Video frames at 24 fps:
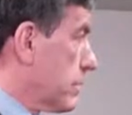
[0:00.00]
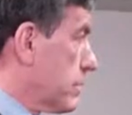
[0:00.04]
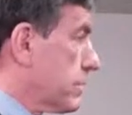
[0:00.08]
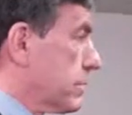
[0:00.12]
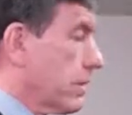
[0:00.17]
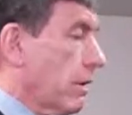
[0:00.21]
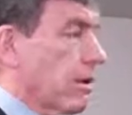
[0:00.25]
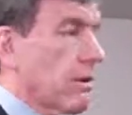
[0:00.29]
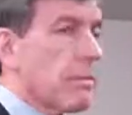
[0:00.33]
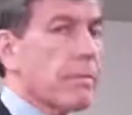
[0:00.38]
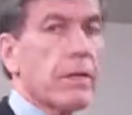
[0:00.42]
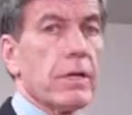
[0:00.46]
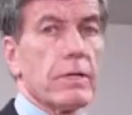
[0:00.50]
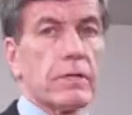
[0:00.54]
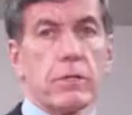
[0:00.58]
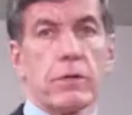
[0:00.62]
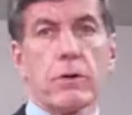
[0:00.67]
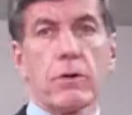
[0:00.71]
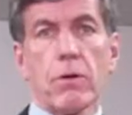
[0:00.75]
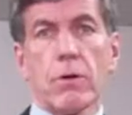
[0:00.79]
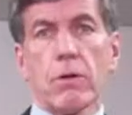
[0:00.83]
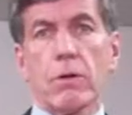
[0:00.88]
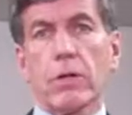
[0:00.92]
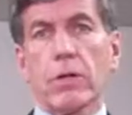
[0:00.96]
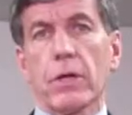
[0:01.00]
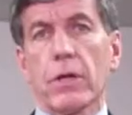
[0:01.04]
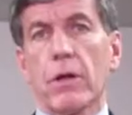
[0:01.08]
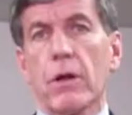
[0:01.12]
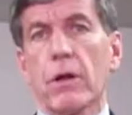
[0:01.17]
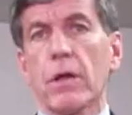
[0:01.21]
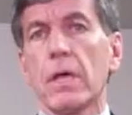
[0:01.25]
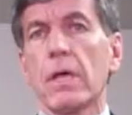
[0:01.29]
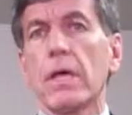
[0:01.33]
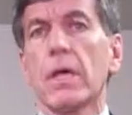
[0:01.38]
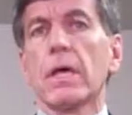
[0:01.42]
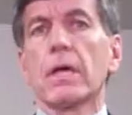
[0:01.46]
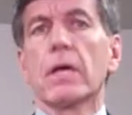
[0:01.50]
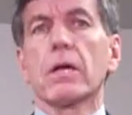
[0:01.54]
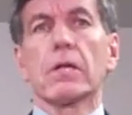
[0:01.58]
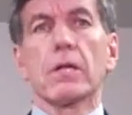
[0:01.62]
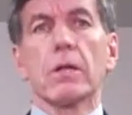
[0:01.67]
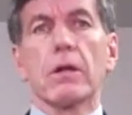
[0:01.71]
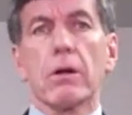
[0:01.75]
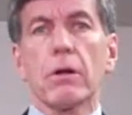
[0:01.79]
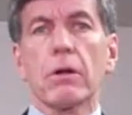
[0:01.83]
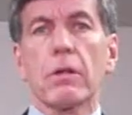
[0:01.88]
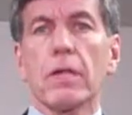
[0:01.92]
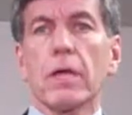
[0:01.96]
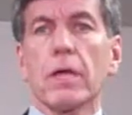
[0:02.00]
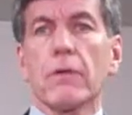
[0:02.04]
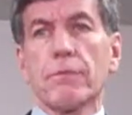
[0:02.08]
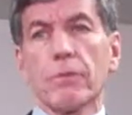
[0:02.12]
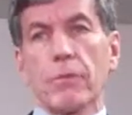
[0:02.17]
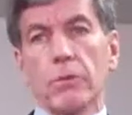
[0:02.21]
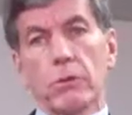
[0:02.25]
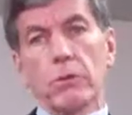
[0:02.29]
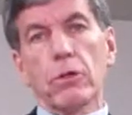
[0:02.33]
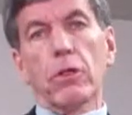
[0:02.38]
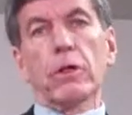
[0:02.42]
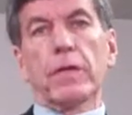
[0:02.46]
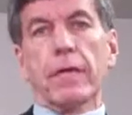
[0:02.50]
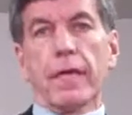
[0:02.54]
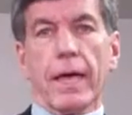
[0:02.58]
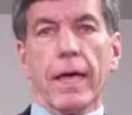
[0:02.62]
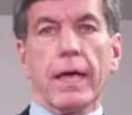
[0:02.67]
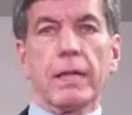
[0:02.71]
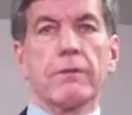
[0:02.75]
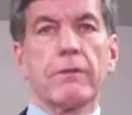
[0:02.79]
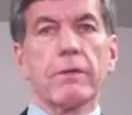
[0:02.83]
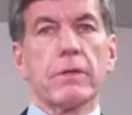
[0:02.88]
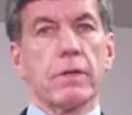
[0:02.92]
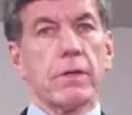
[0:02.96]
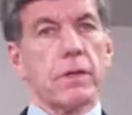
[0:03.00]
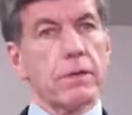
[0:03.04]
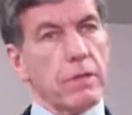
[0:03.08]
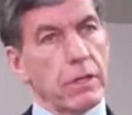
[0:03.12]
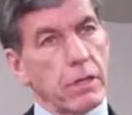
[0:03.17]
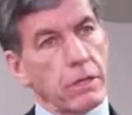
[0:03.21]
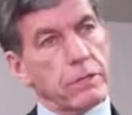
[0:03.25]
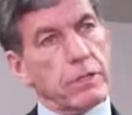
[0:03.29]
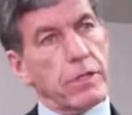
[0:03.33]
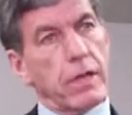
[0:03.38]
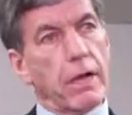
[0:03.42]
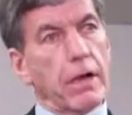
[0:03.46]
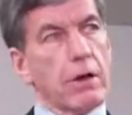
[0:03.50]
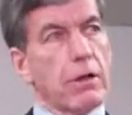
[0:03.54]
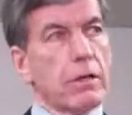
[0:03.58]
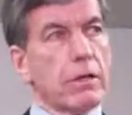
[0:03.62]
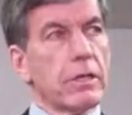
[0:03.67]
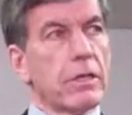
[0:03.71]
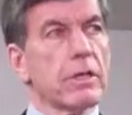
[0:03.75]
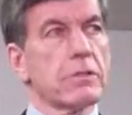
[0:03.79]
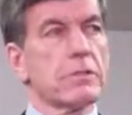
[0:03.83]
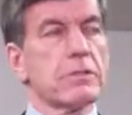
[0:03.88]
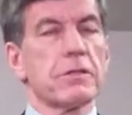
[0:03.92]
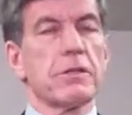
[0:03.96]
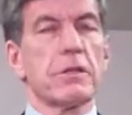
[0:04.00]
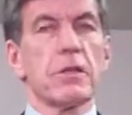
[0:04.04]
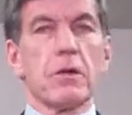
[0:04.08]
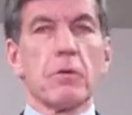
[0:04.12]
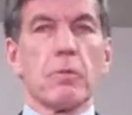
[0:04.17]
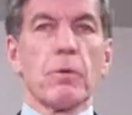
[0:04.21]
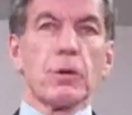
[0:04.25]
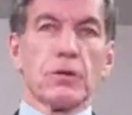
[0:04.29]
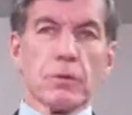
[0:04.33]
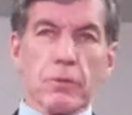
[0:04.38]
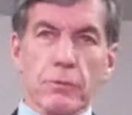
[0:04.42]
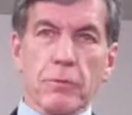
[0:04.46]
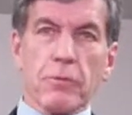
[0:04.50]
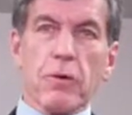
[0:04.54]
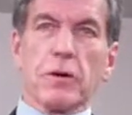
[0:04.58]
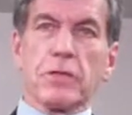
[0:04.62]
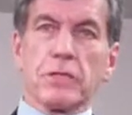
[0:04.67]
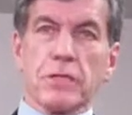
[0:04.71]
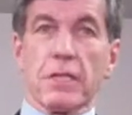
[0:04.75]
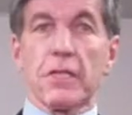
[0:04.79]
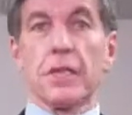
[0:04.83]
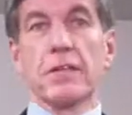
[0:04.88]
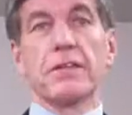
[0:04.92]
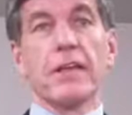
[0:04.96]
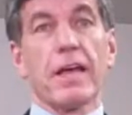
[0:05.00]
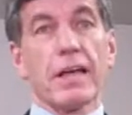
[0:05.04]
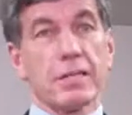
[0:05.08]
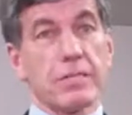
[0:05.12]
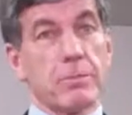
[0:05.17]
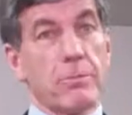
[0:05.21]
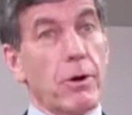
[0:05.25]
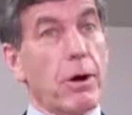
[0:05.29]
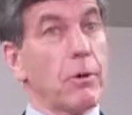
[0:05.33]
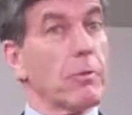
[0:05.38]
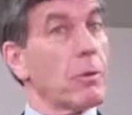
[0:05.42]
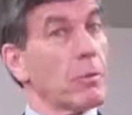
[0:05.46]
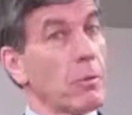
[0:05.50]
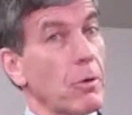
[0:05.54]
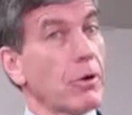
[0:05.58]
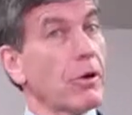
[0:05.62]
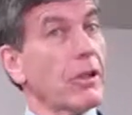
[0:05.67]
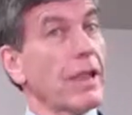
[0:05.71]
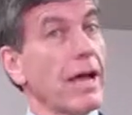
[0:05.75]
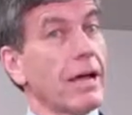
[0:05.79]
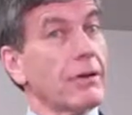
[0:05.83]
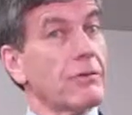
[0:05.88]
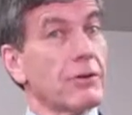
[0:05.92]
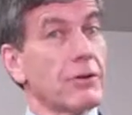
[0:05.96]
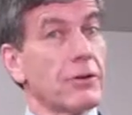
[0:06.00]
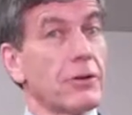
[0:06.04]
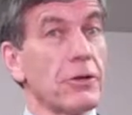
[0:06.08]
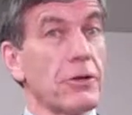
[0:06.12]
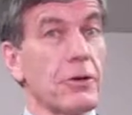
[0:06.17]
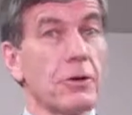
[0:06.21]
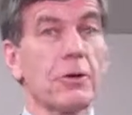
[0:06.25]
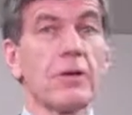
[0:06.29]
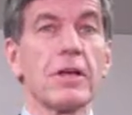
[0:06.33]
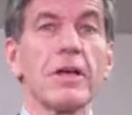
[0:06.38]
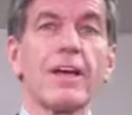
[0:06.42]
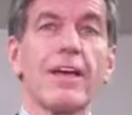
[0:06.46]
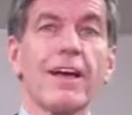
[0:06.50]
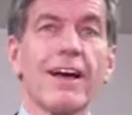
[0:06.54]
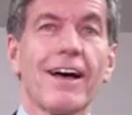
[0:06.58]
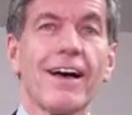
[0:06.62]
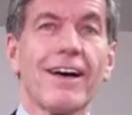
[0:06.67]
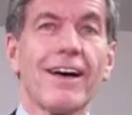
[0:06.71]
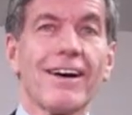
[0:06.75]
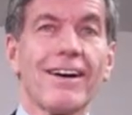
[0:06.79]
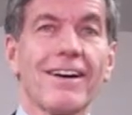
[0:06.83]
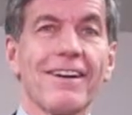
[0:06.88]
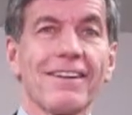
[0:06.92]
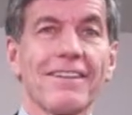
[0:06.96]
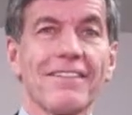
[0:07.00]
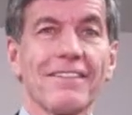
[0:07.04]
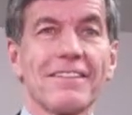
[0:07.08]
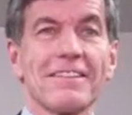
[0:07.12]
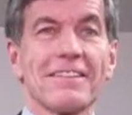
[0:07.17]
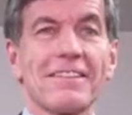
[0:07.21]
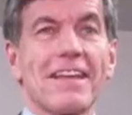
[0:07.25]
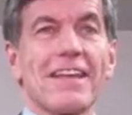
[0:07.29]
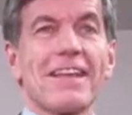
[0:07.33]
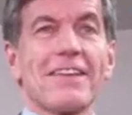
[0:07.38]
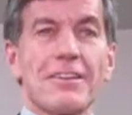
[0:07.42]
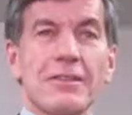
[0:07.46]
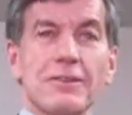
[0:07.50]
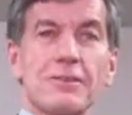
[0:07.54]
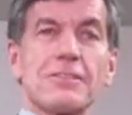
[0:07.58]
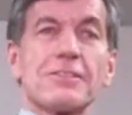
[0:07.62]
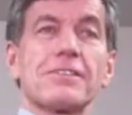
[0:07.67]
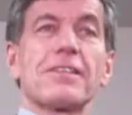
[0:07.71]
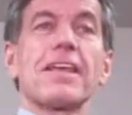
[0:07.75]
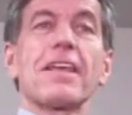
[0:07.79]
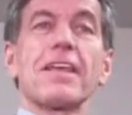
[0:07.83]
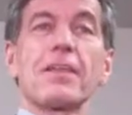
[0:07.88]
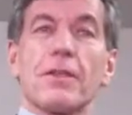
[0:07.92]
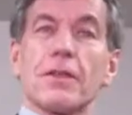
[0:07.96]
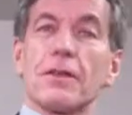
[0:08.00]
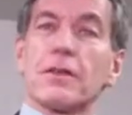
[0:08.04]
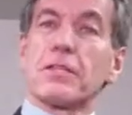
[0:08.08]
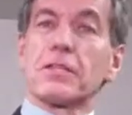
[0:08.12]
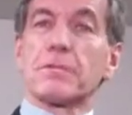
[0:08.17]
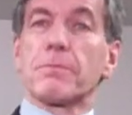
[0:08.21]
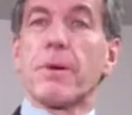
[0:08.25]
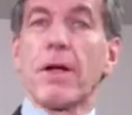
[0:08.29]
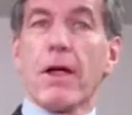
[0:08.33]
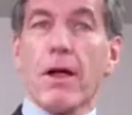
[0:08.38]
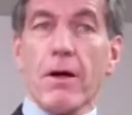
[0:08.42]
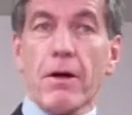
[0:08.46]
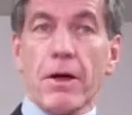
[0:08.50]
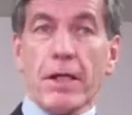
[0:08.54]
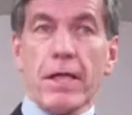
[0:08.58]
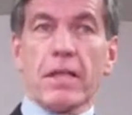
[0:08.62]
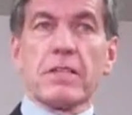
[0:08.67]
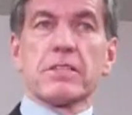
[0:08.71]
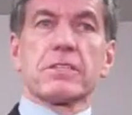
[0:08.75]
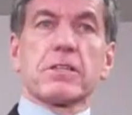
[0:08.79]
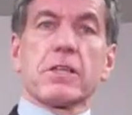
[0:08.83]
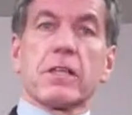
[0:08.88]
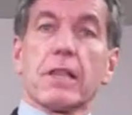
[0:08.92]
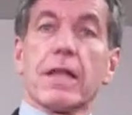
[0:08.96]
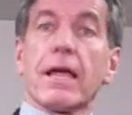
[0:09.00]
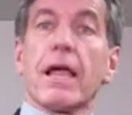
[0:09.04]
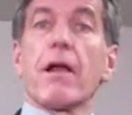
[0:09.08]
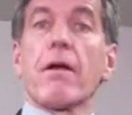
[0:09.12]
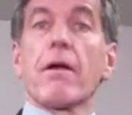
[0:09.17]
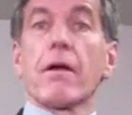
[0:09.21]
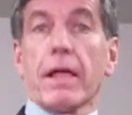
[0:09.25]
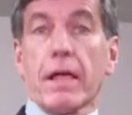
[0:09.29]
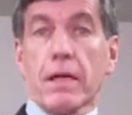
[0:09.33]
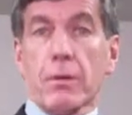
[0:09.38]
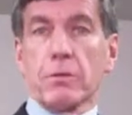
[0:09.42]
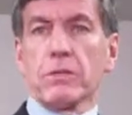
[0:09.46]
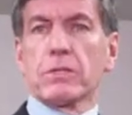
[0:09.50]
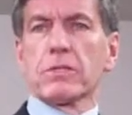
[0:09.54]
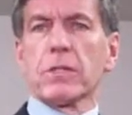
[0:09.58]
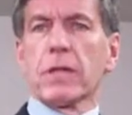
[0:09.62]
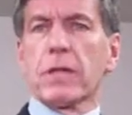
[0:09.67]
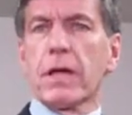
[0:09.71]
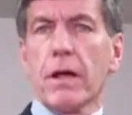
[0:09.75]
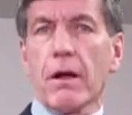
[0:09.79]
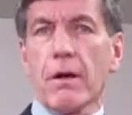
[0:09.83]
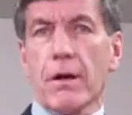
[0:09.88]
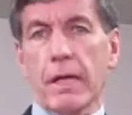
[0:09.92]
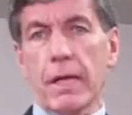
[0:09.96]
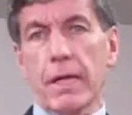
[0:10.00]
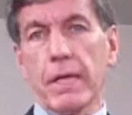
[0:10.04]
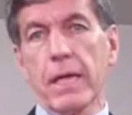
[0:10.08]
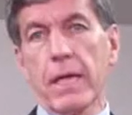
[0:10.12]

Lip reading: that Sarah mentioned earlier. Clearly, if you look at the entire list, which of course in the tax department we're allowed to do, then you see the disparity. It's glaring. It was glaring.